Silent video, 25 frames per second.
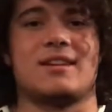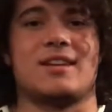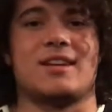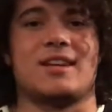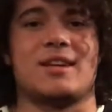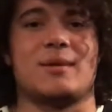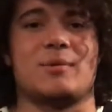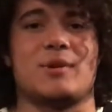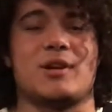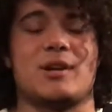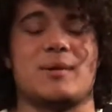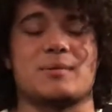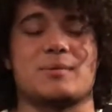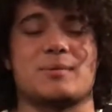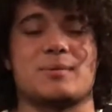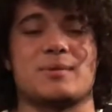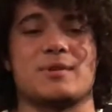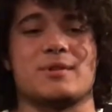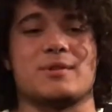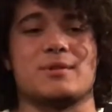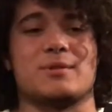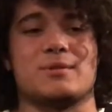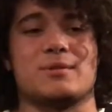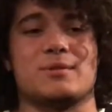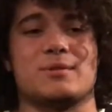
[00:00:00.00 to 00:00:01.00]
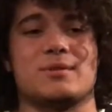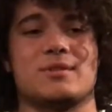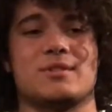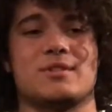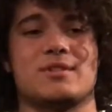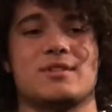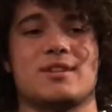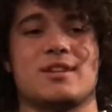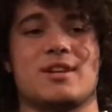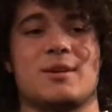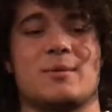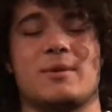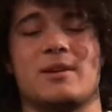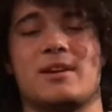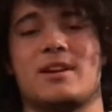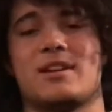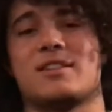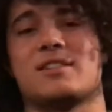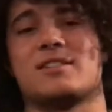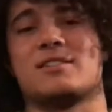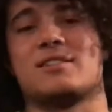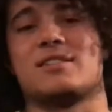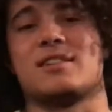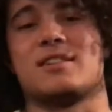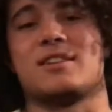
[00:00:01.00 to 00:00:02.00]
Hip-hop's pretty cool. I mean, I
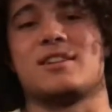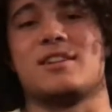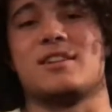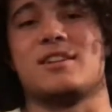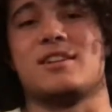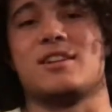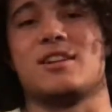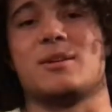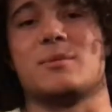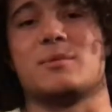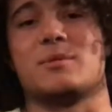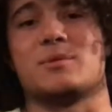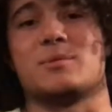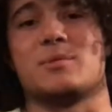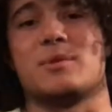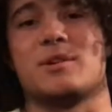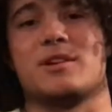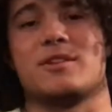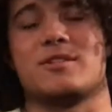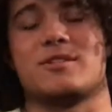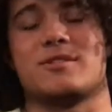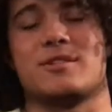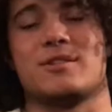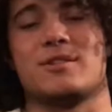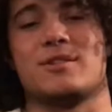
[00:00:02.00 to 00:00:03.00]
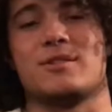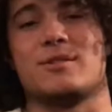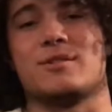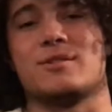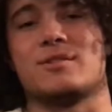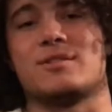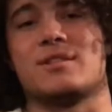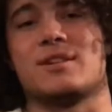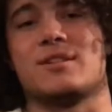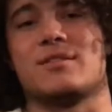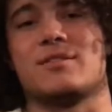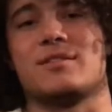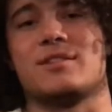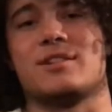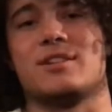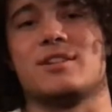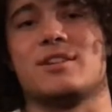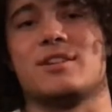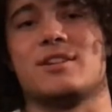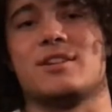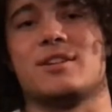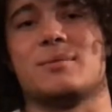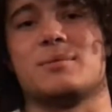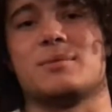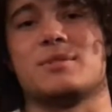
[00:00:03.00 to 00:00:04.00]
listen to, like, EDM as well, so I know there's definitely
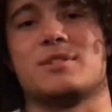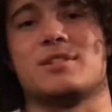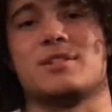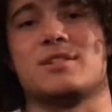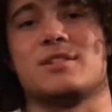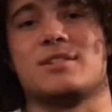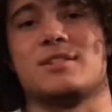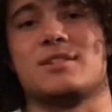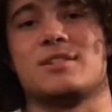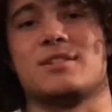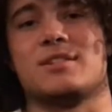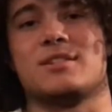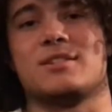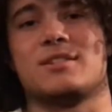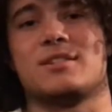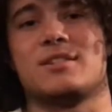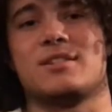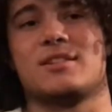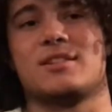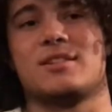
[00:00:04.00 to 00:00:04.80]
an EDM scene here.